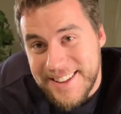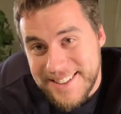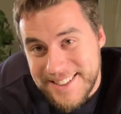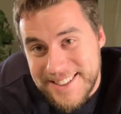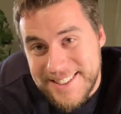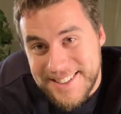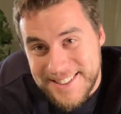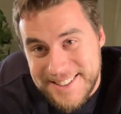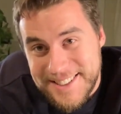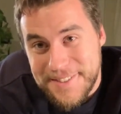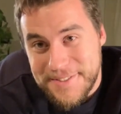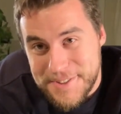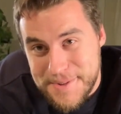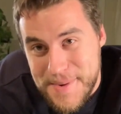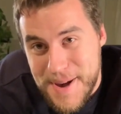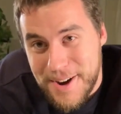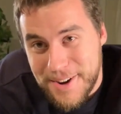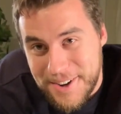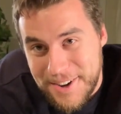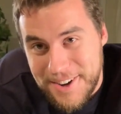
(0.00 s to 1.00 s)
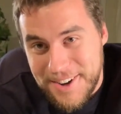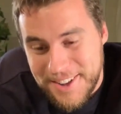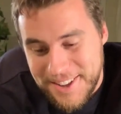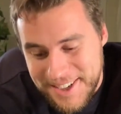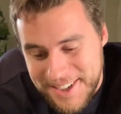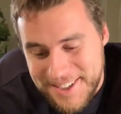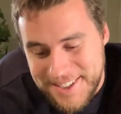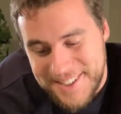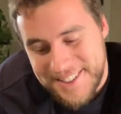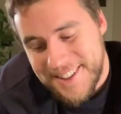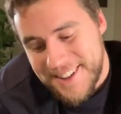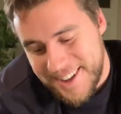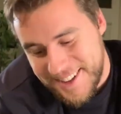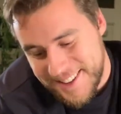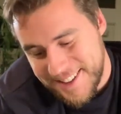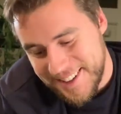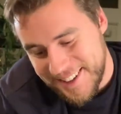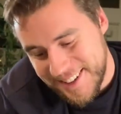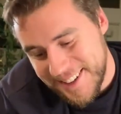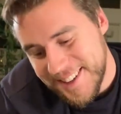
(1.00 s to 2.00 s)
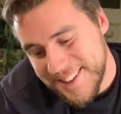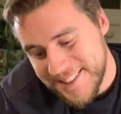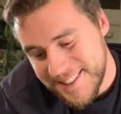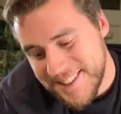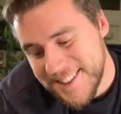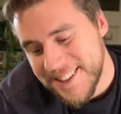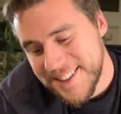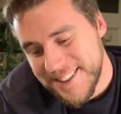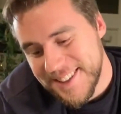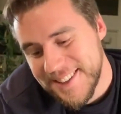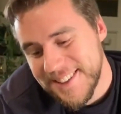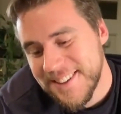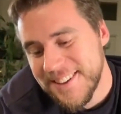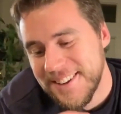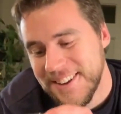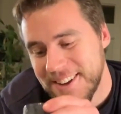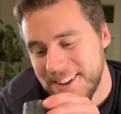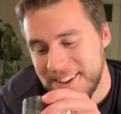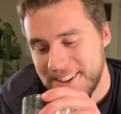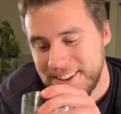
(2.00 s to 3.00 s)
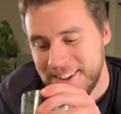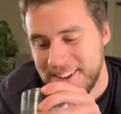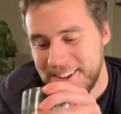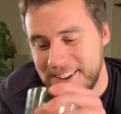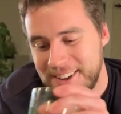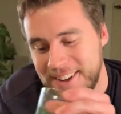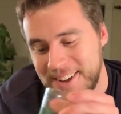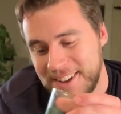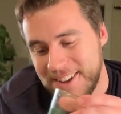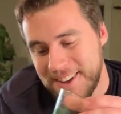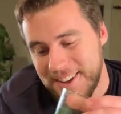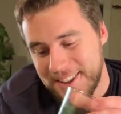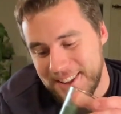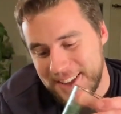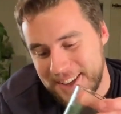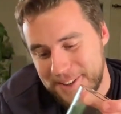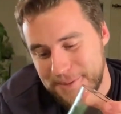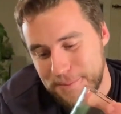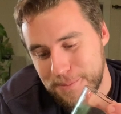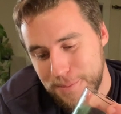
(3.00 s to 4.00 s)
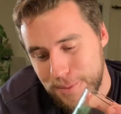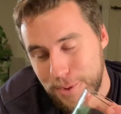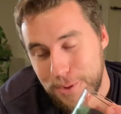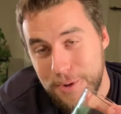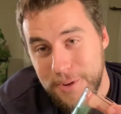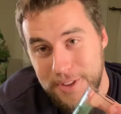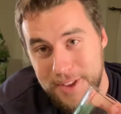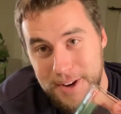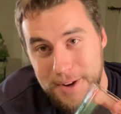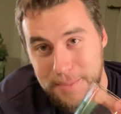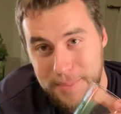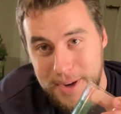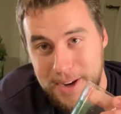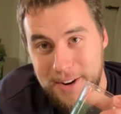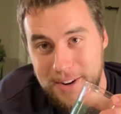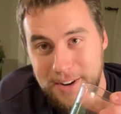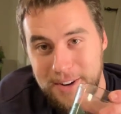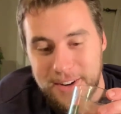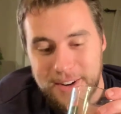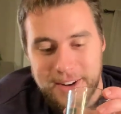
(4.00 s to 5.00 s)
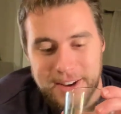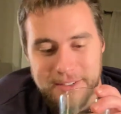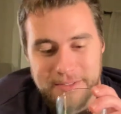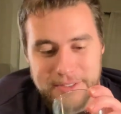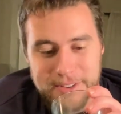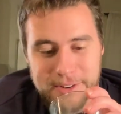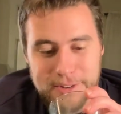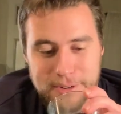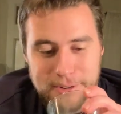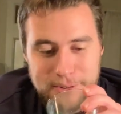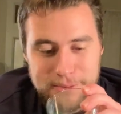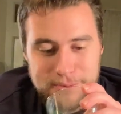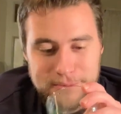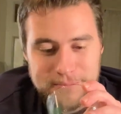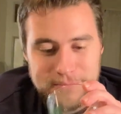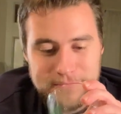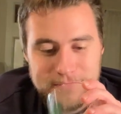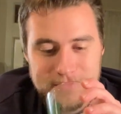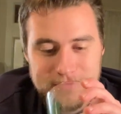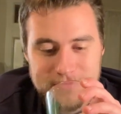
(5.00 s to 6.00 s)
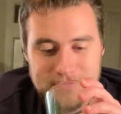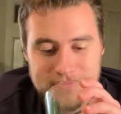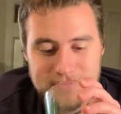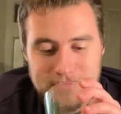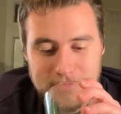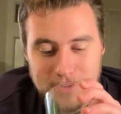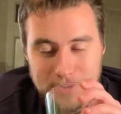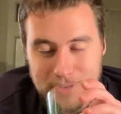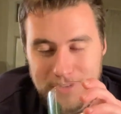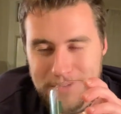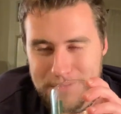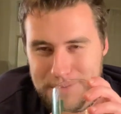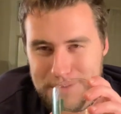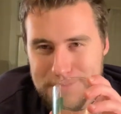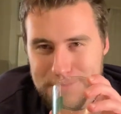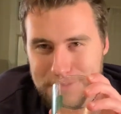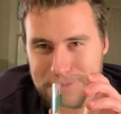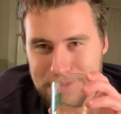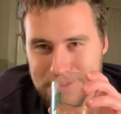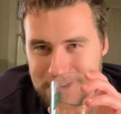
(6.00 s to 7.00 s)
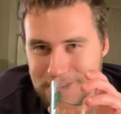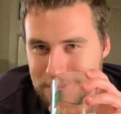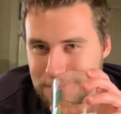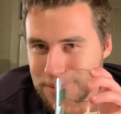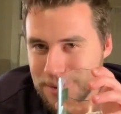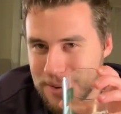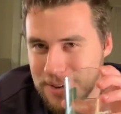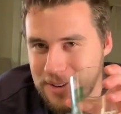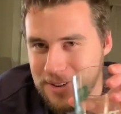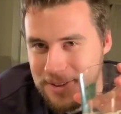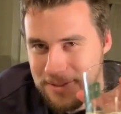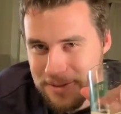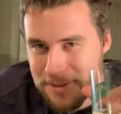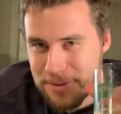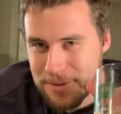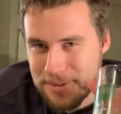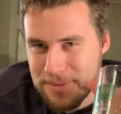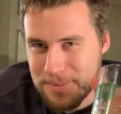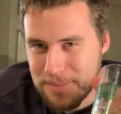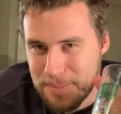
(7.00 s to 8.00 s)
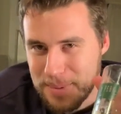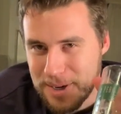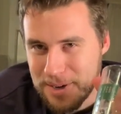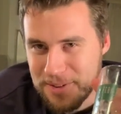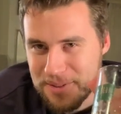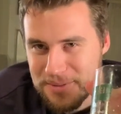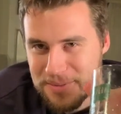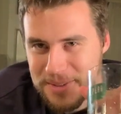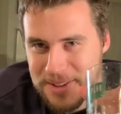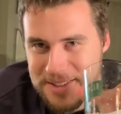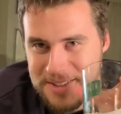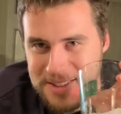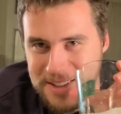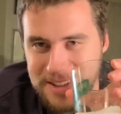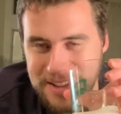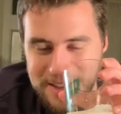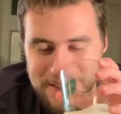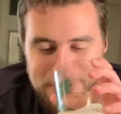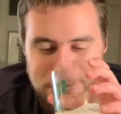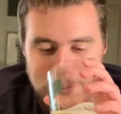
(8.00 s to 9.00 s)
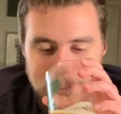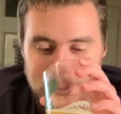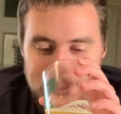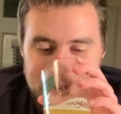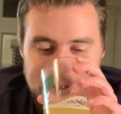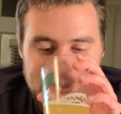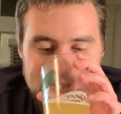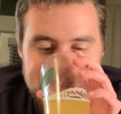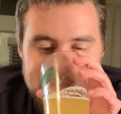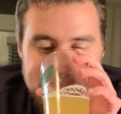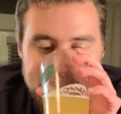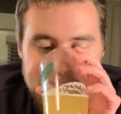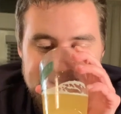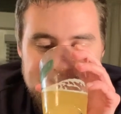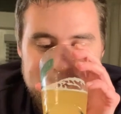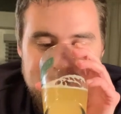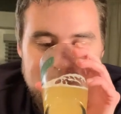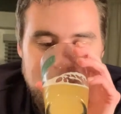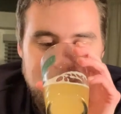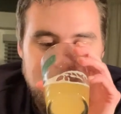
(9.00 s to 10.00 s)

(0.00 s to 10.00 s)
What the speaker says: think it does have some alcohol in it. I think it does. Like, more than a beer. I feel a little bit more than I would of a beer this, like a normal beer this size.